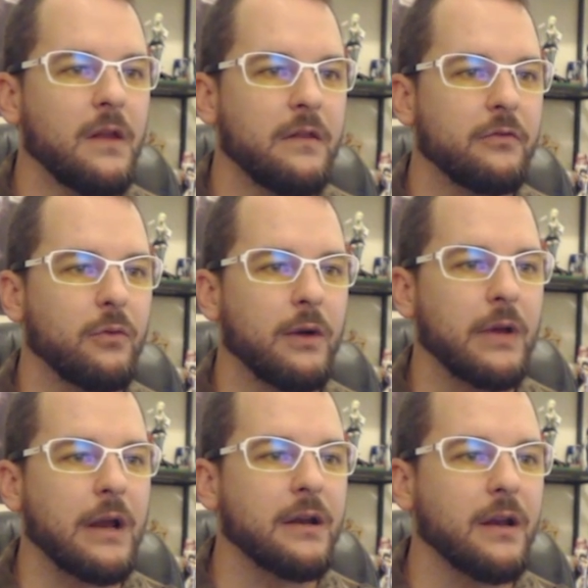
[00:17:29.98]
This way I've
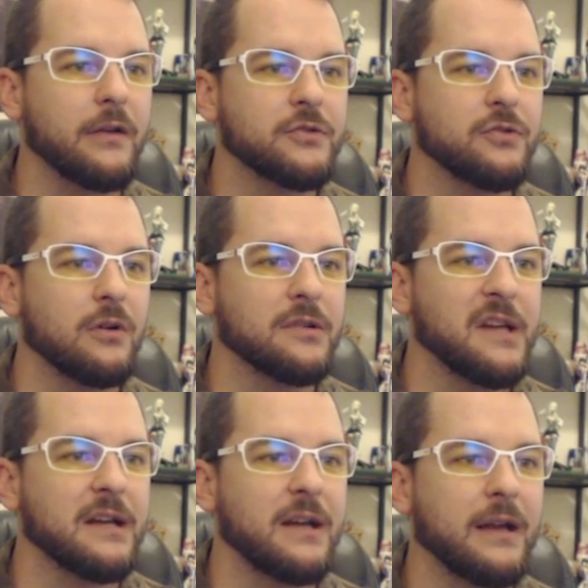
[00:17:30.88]
got a nice strong
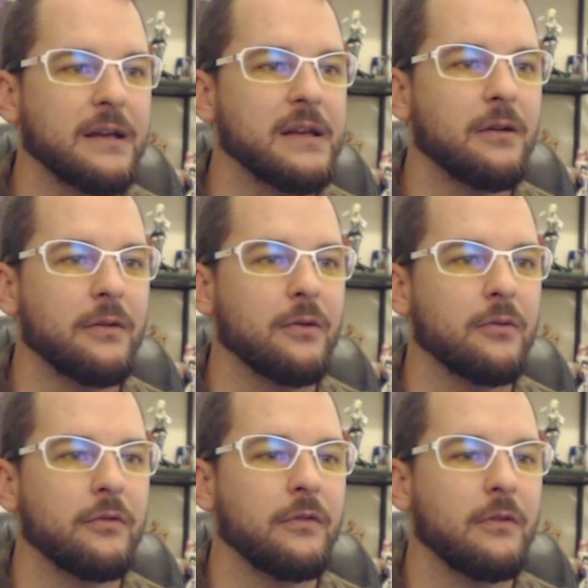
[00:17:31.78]
tank. I can heal
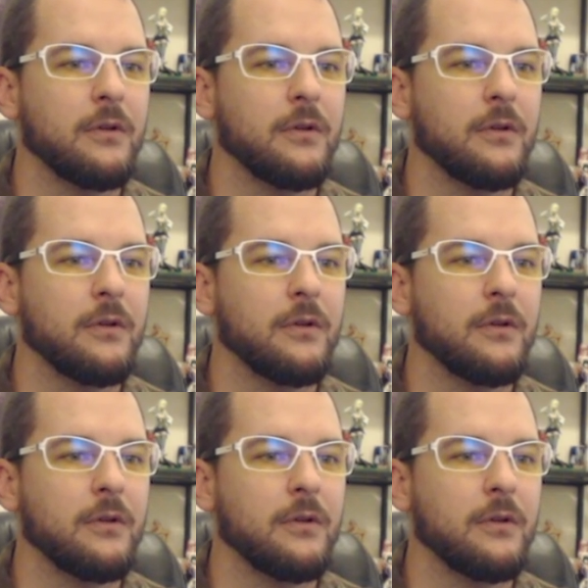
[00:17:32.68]
those